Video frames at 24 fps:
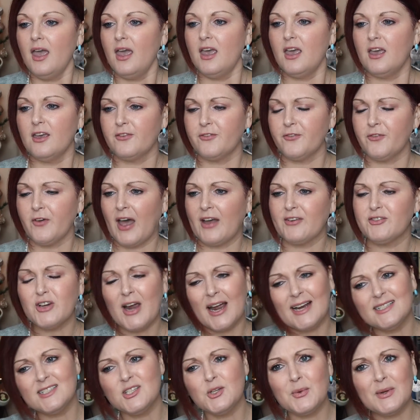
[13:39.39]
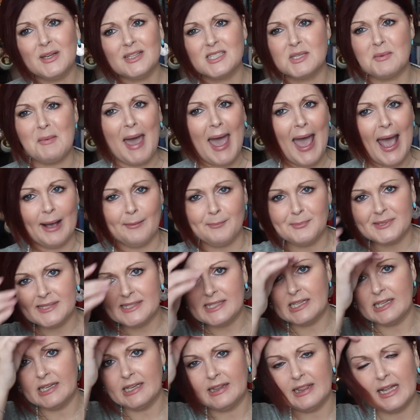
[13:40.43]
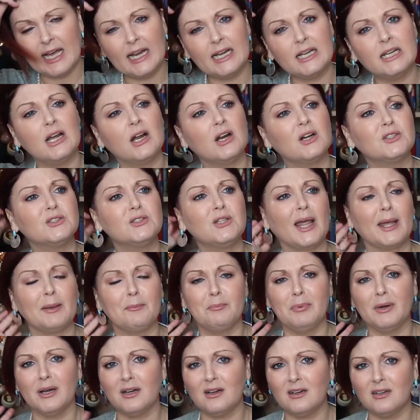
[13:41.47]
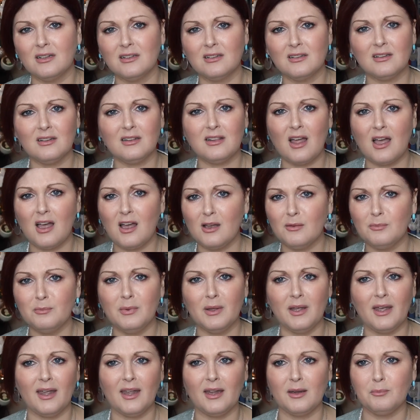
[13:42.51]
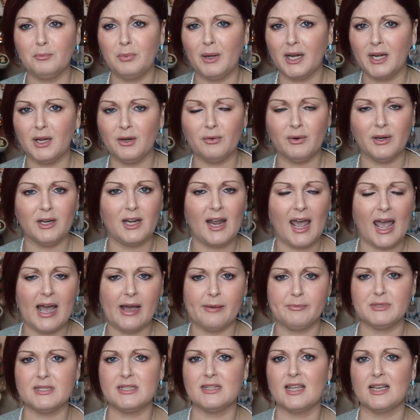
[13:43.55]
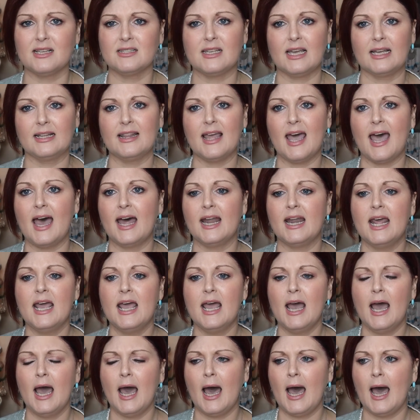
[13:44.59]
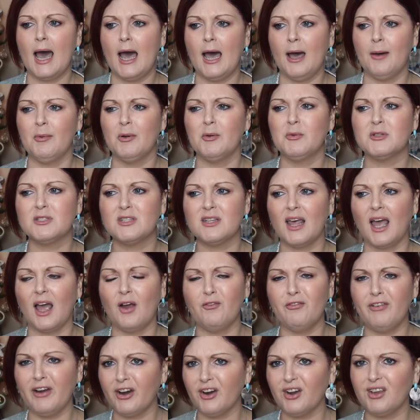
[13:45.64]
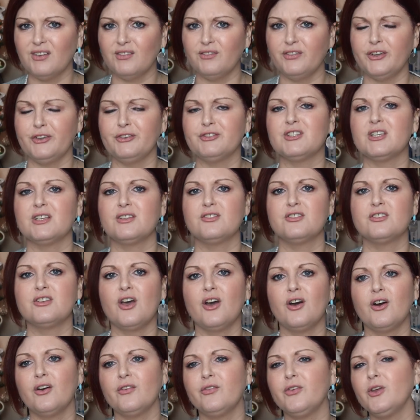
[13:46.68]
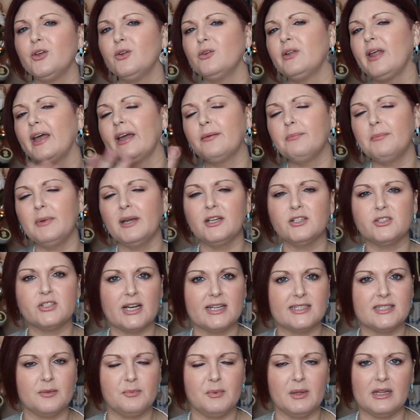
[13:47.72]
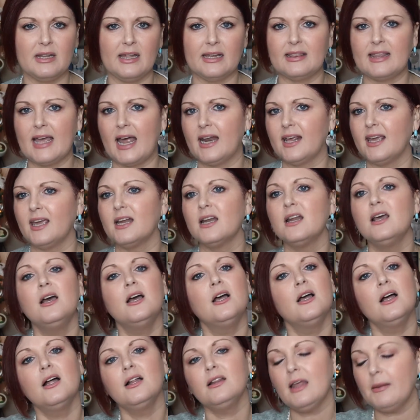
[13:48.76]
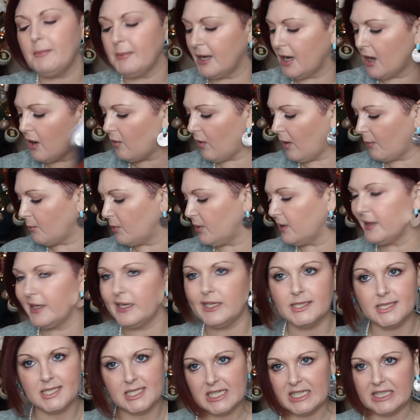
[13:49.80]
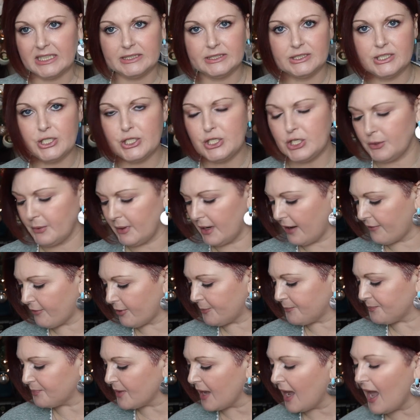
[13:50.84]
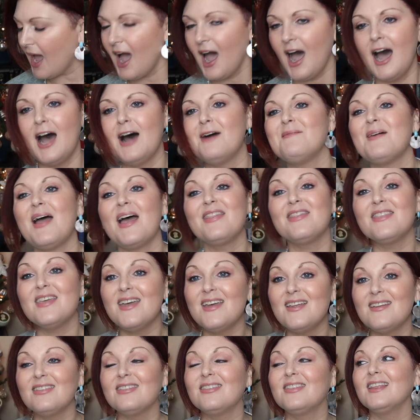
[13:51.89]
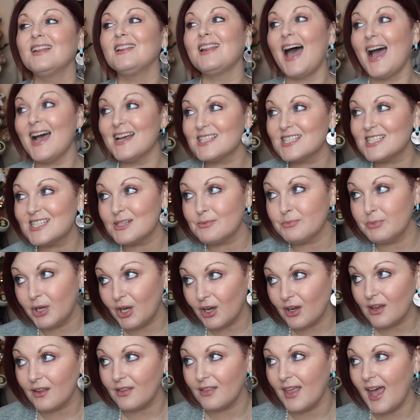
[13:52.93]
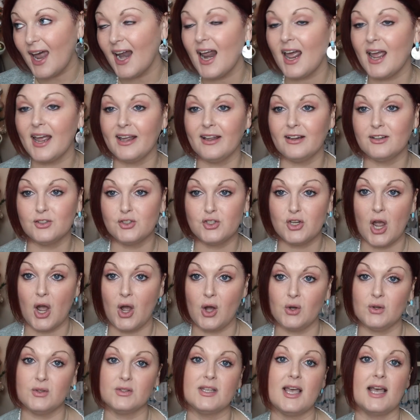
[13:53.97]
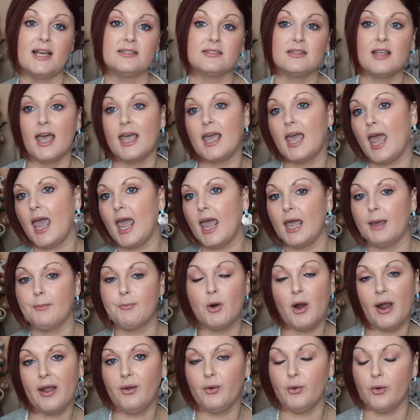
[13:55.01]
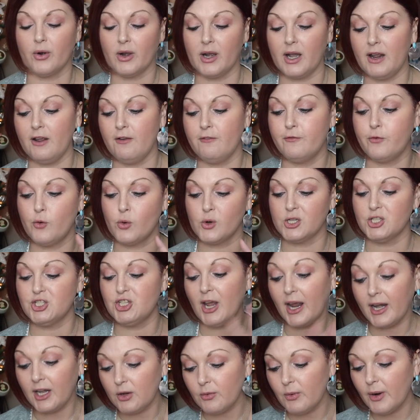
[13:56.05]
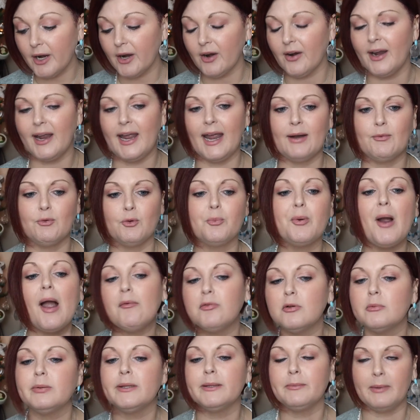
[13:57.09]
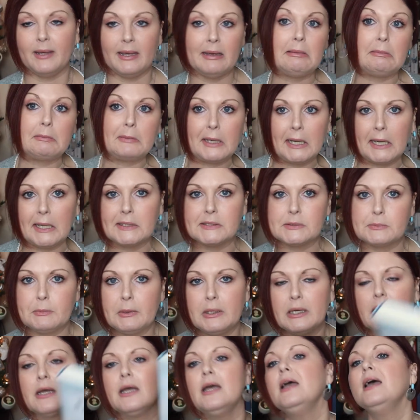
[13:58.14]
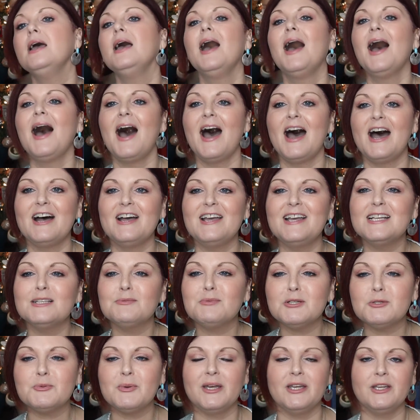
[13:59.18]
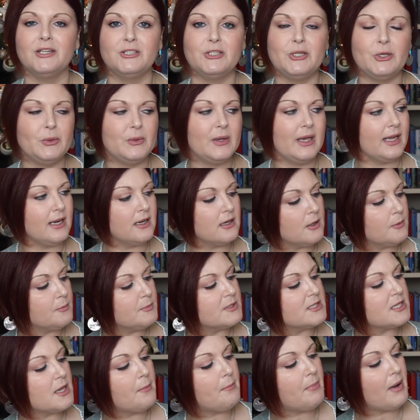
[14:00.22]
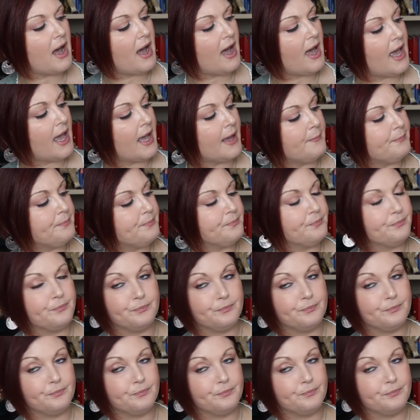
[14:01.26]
If I tried doing some apps that are like book club and buddy read apps and things like that, but it was very confusing. So if you'd like me to try something like that again, let me know. I'm willing to do whatever. And then the last book that I chose as like a priority for January, and will probably be my next book, is Between Two Kingdoms by